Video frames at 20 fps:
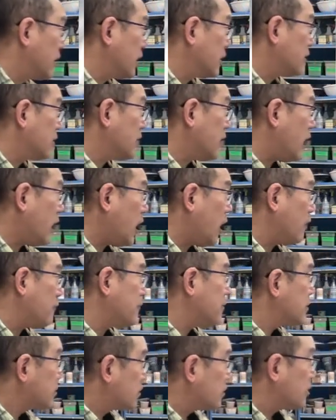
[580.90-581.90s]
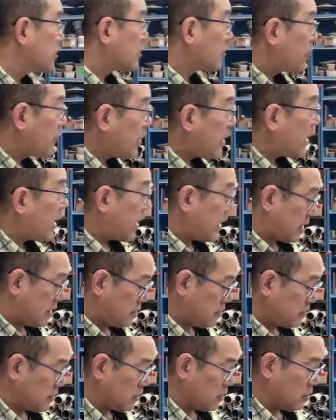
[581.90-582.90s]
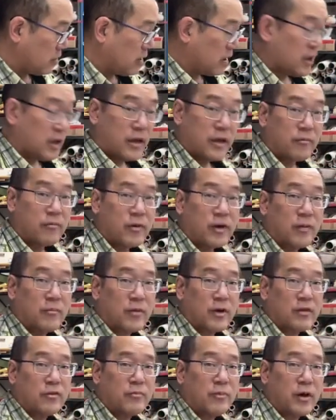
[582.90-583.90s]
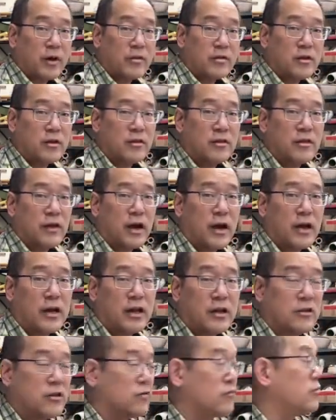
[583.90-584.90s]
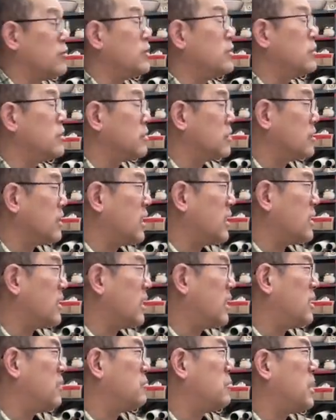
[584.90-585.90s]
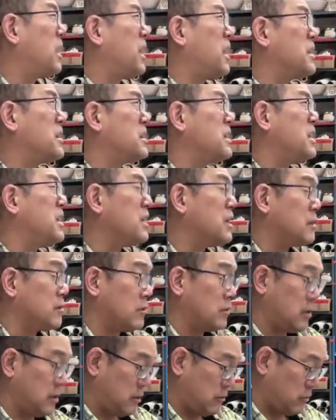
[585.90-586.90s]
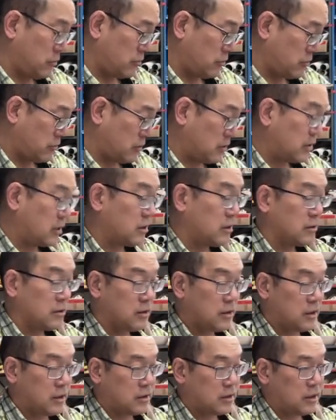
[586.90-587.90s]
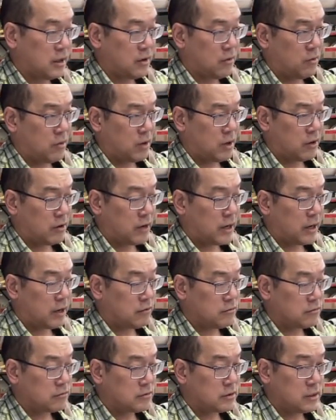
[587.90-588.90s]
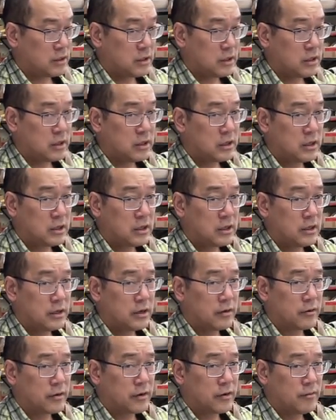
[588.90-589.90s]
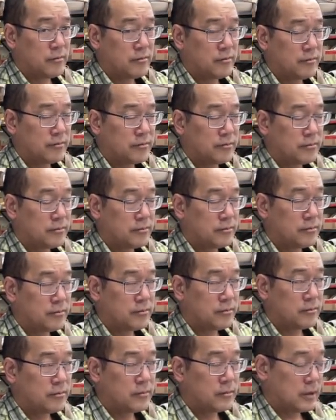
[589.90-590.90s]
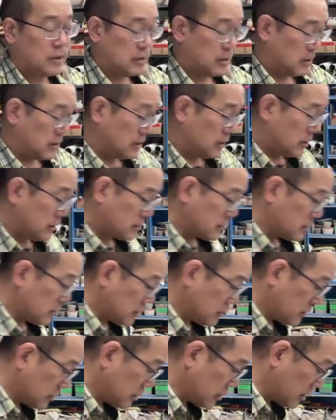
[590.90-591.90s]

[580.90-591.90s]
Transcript: gets soft, it's going to crack. So get my sponge inside. I just reach inside kind of blindly and get that water out. Here we go. So, and